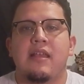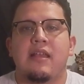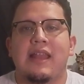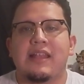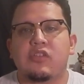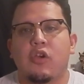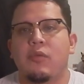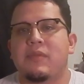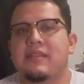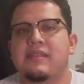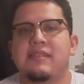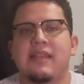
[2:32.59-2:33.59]
Let's hope
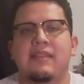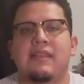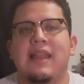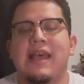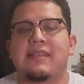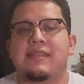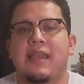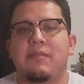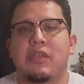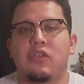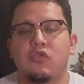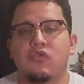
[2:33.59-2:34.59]
this is not the last
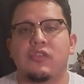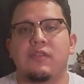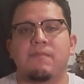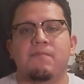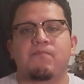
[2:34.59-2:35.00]
time they use it.